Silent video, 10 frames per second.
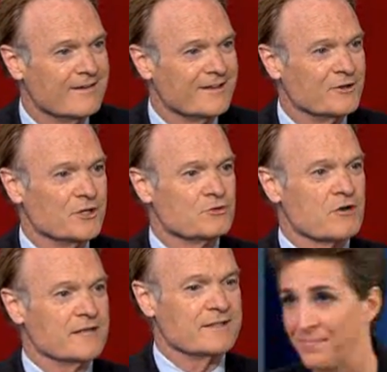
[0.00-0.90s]
You know, you
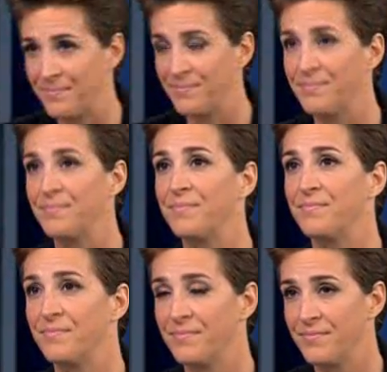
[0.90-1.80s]
tried to get 6 or
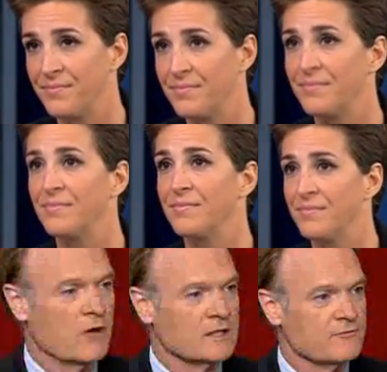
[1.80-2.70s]
7 amendments in there, they
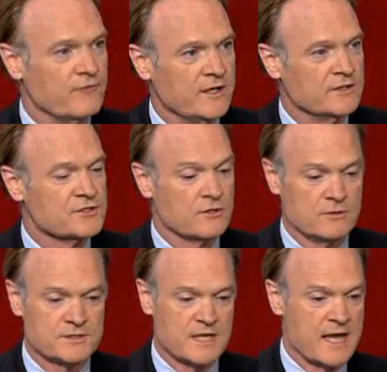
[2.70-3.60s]
were all defeated, so
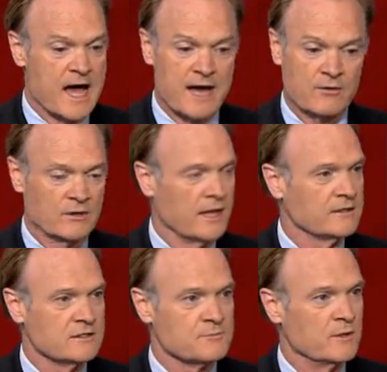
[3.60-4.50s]
you say, I don't
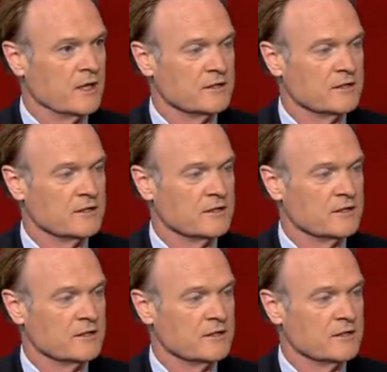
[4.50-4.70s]
like this bill, I'll